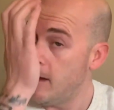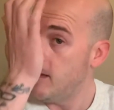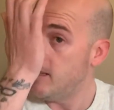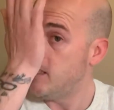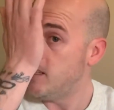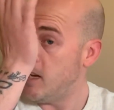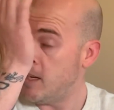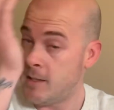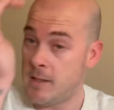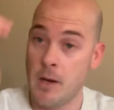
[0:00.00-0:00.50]

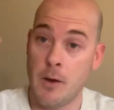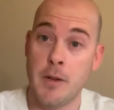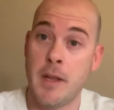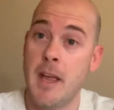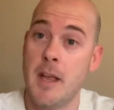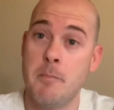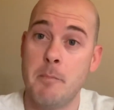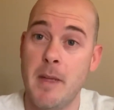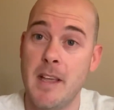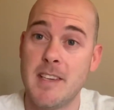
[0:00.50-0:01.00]
Just don't
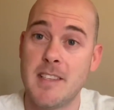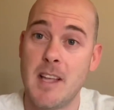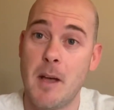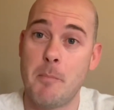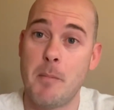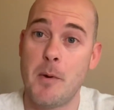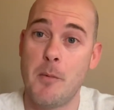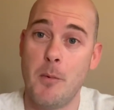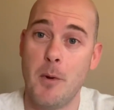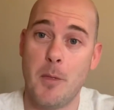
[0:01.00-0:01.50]
get mixed
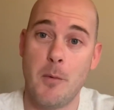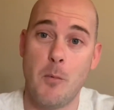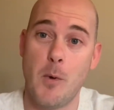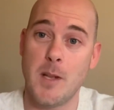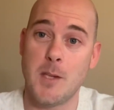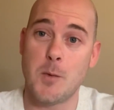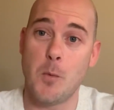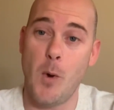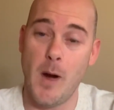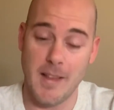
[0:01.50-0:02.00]
up with
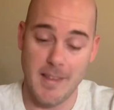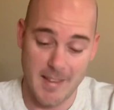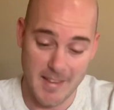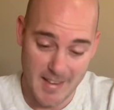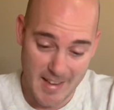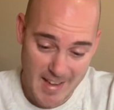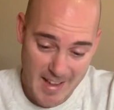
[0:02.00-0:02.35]
what's what.